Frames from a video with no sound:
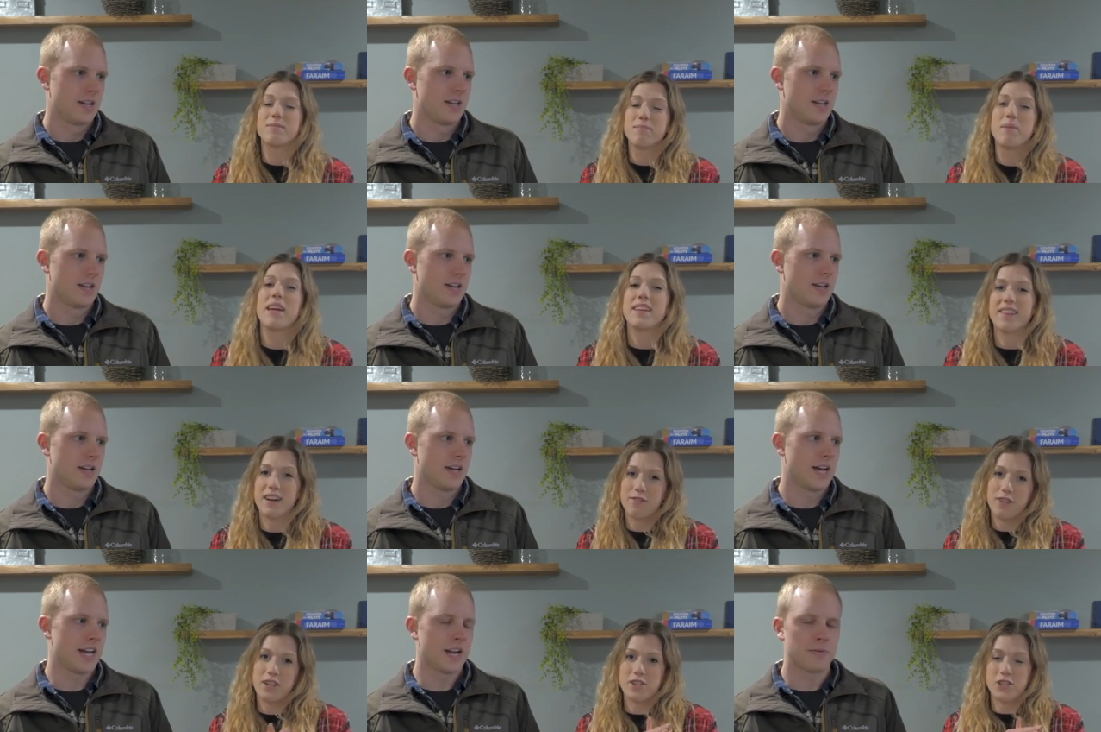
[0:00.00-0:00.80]
Speaker 1: make
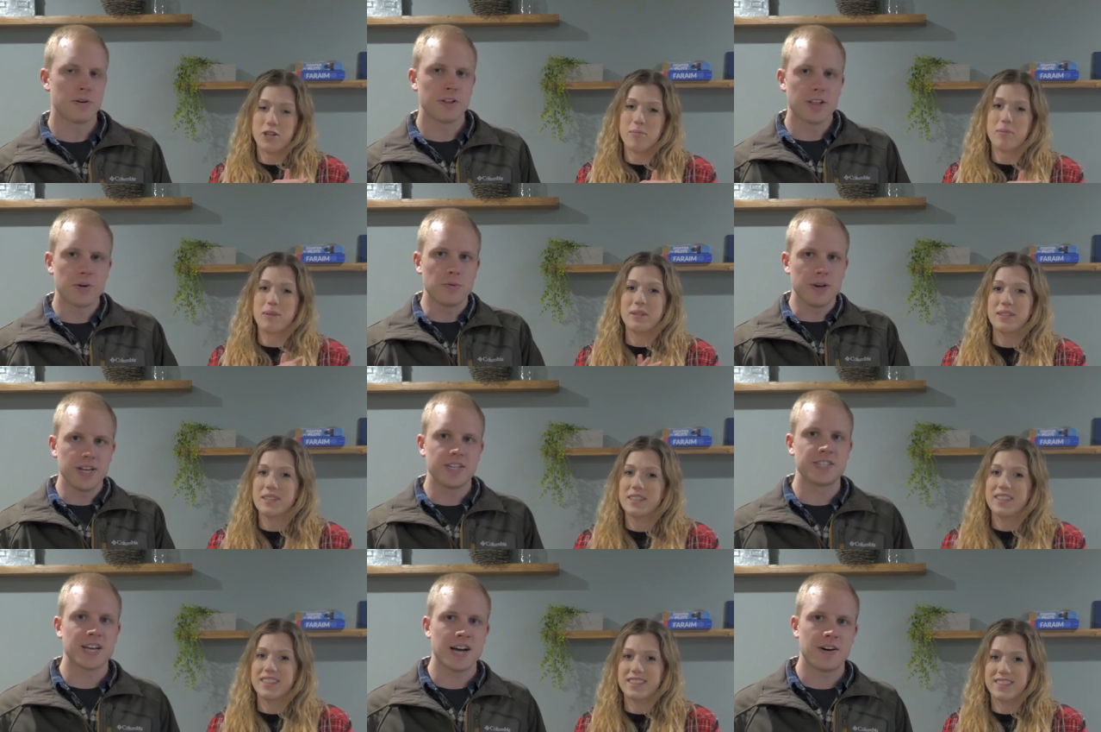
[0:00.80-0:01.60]
that
Speaker 2: friendship. And it really
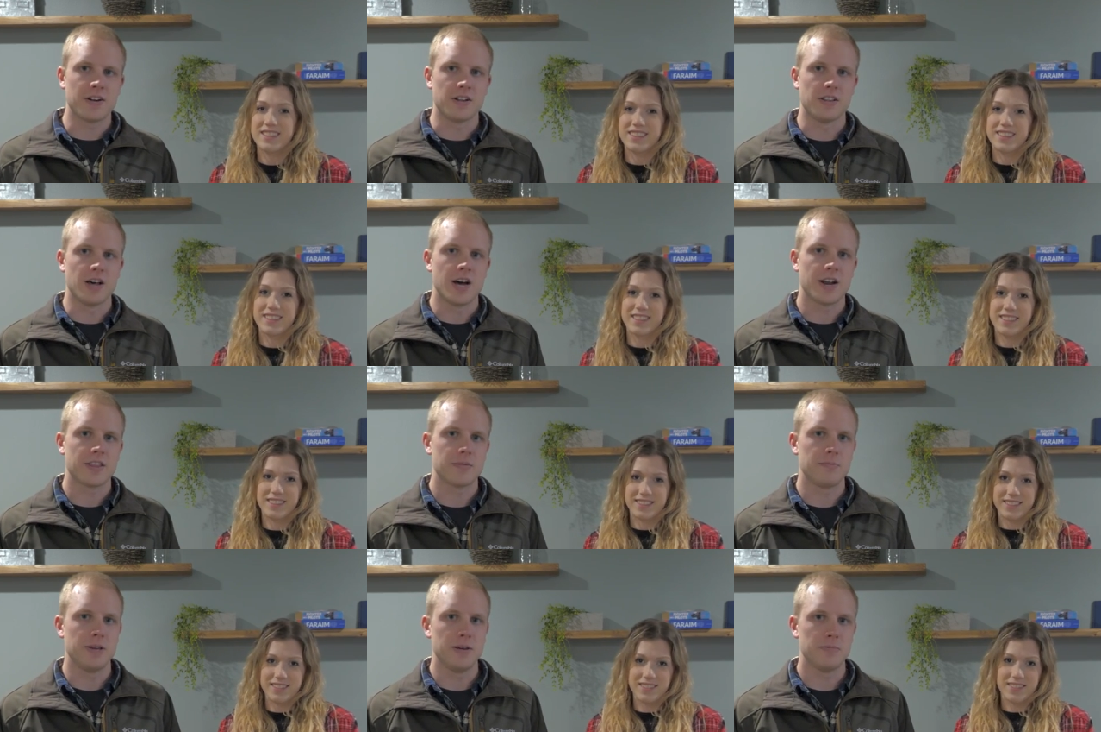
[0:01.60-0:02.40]
weeds out a lot of the
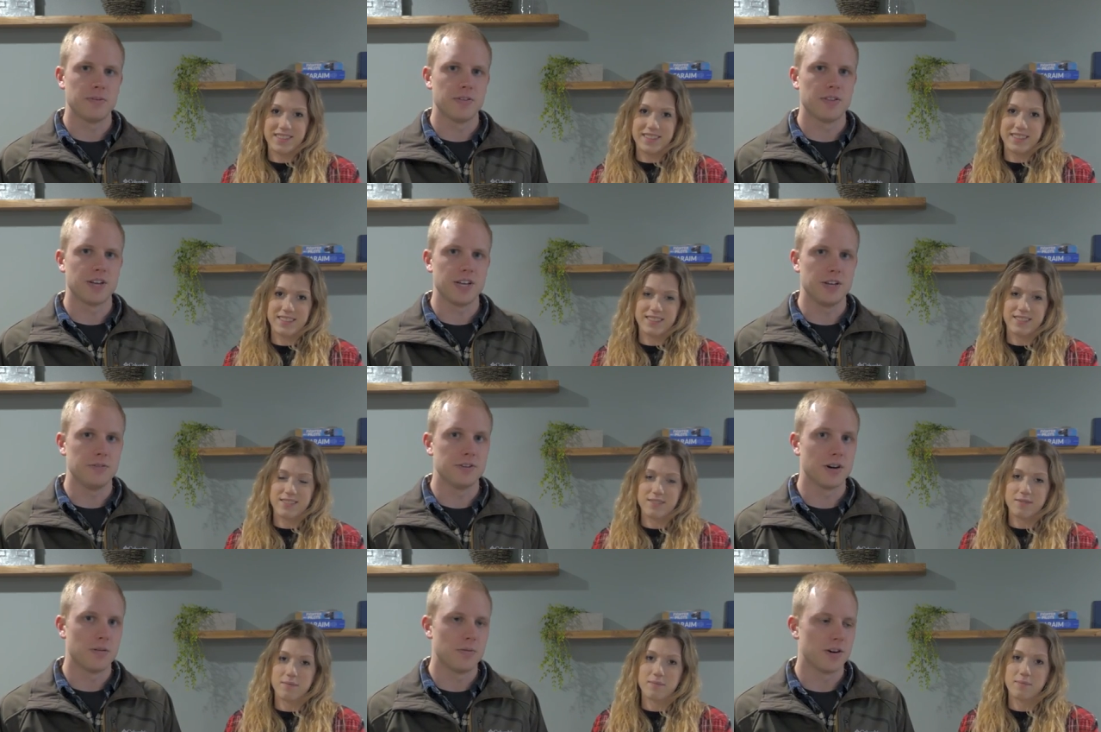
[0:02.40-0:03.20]
people that you
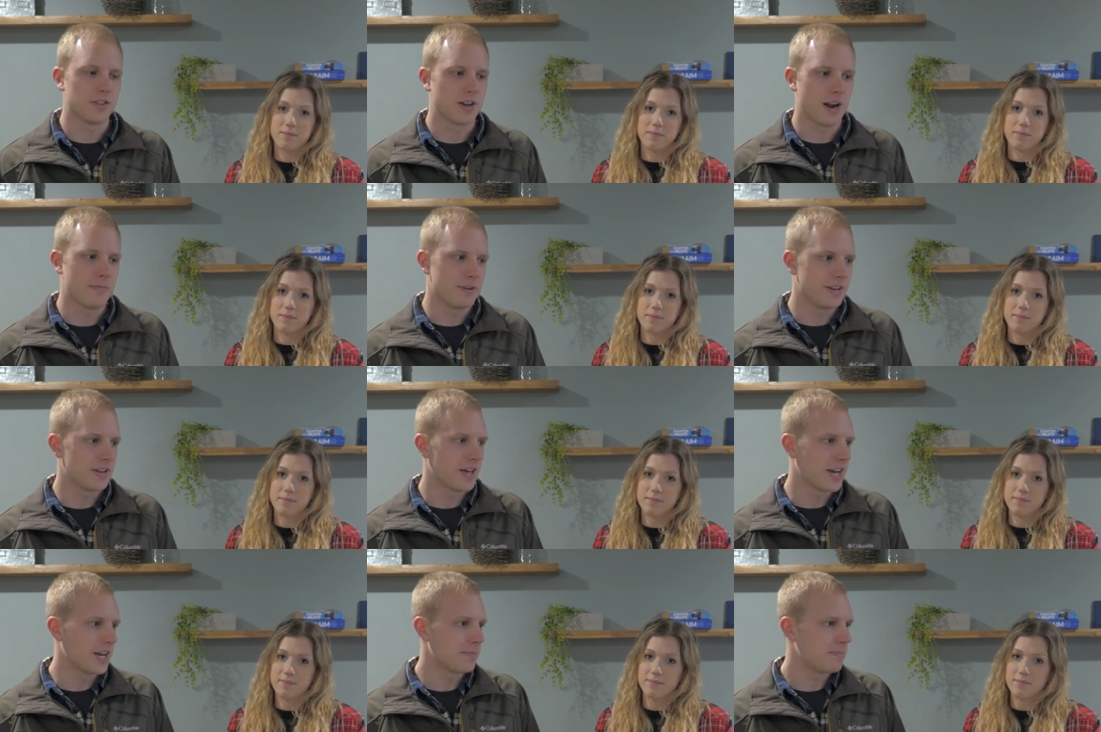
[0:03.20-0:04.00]
don't want there. I mean,
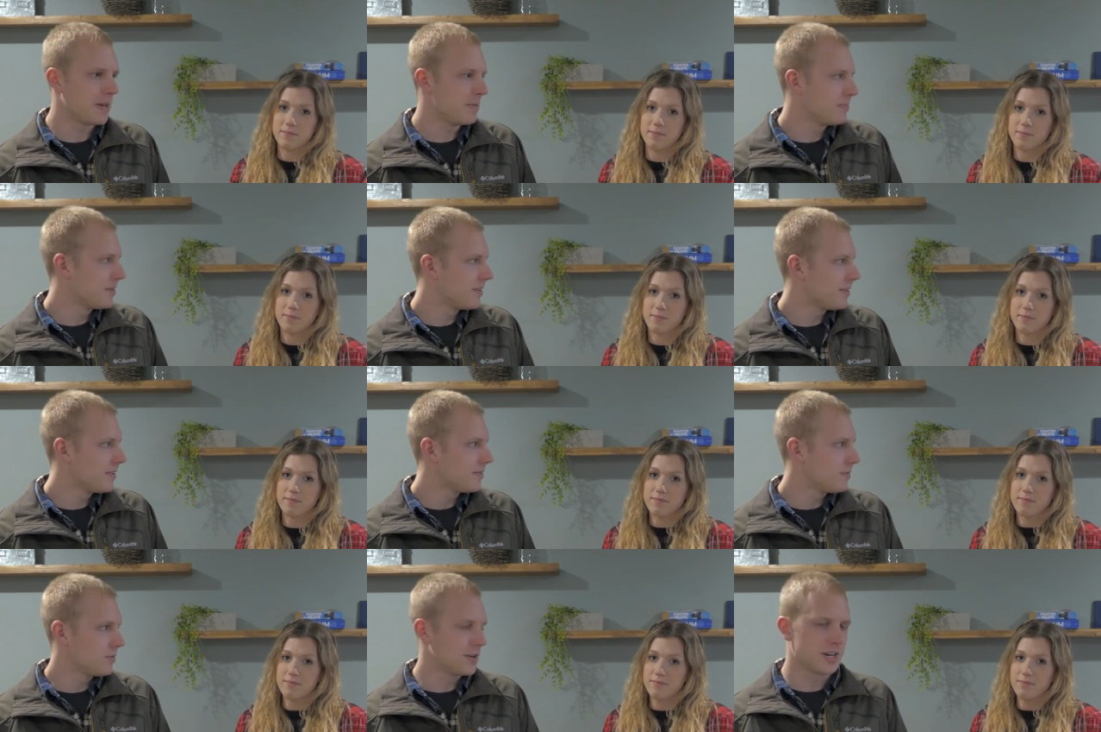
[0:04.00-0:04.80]
like,
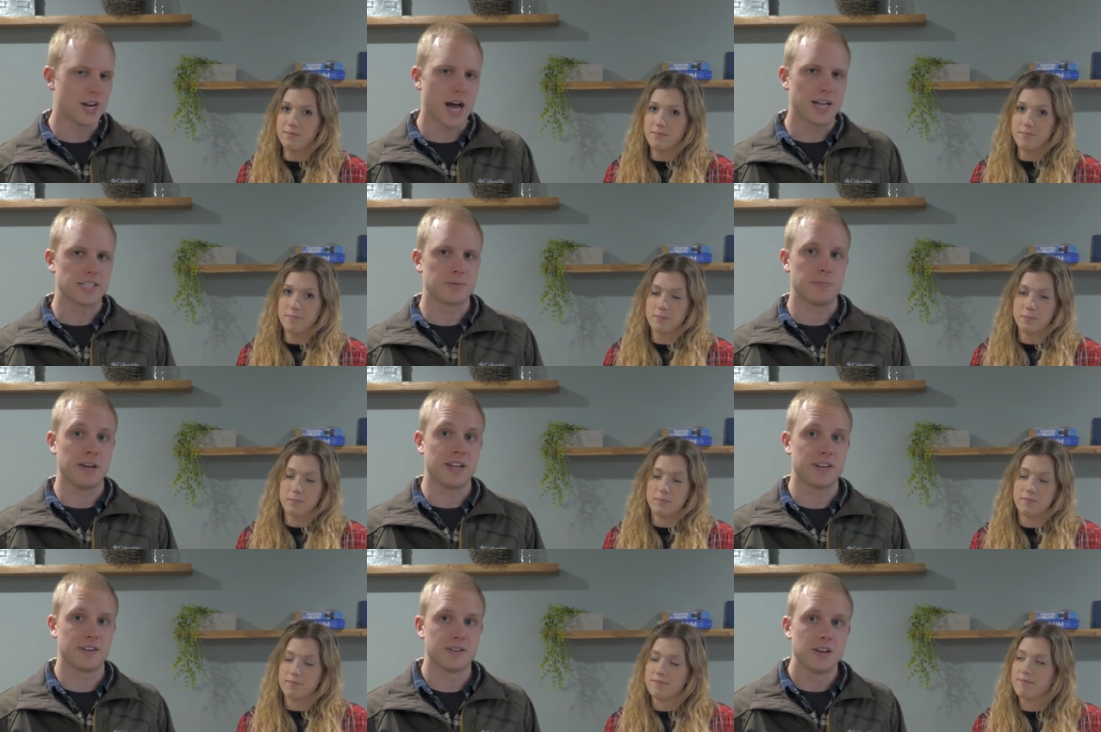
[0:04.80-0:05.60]
people would not
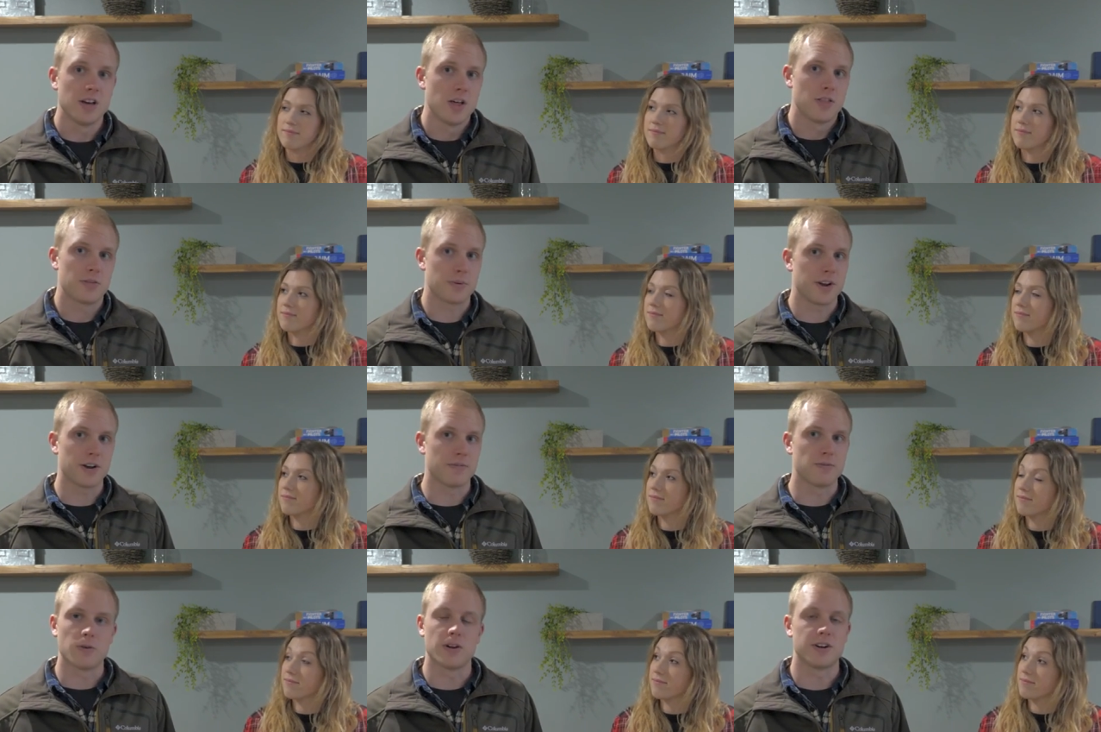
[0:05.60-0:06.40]
spend three or
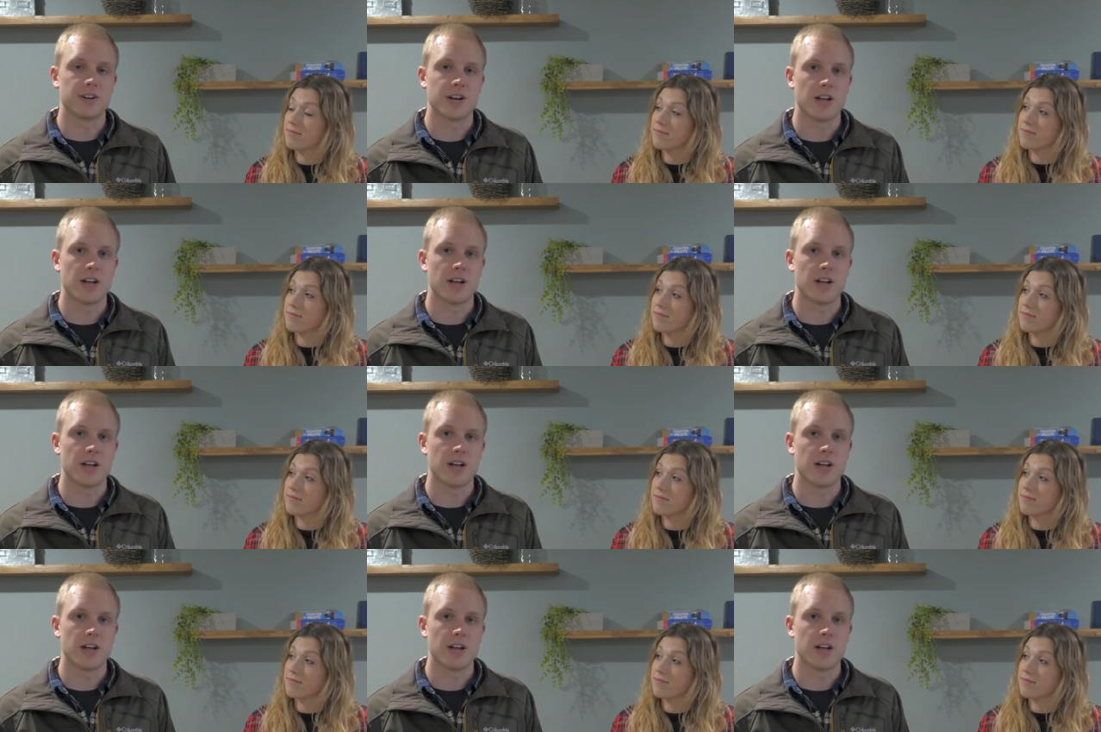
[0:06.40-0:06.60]
four hundred